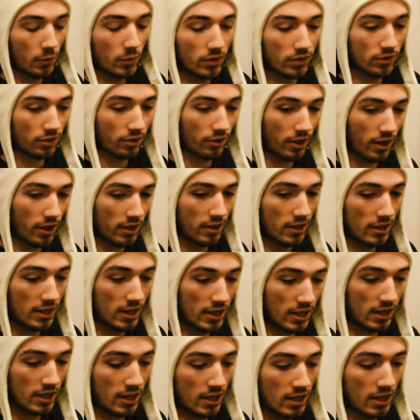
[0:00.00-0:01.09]
we still
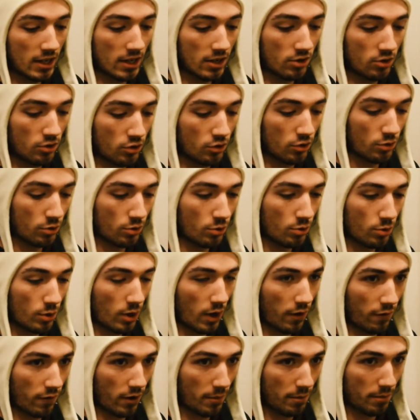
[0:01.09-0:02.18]
need to
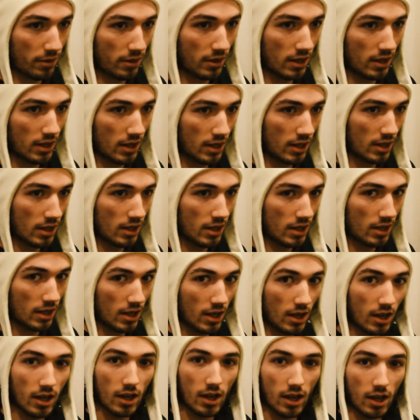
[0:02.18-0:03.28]
cover up the
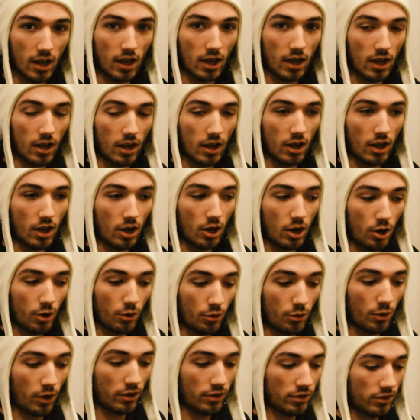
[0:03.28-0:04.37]

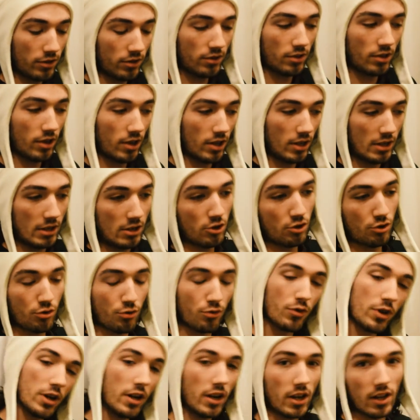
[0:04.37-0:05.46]
rust
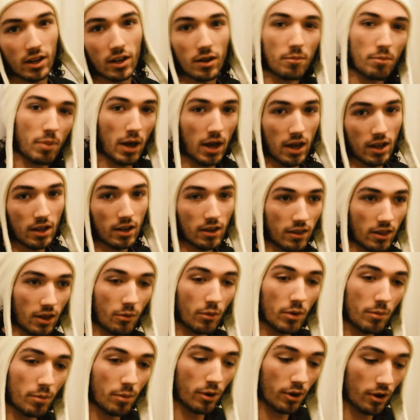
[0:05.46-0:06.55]
treating paint that we
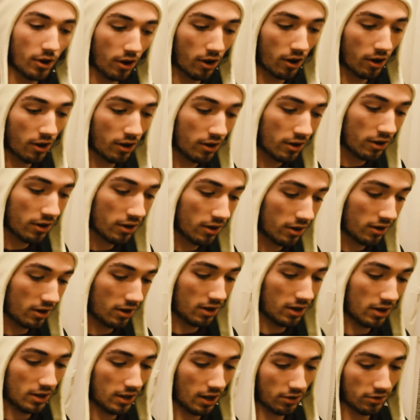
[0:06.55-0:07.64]
put on
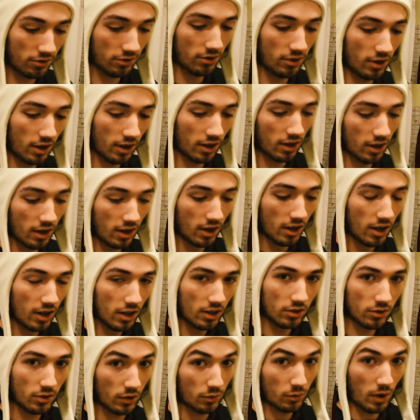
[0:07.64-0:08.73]
yesterday, and
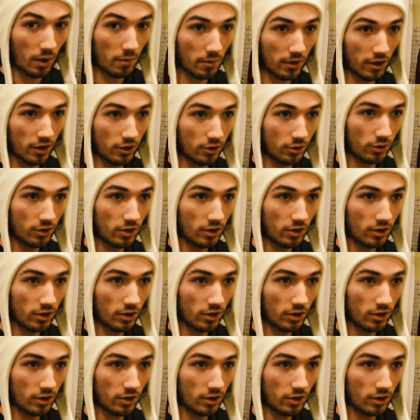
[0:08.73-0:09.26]
so that's what I'm going to do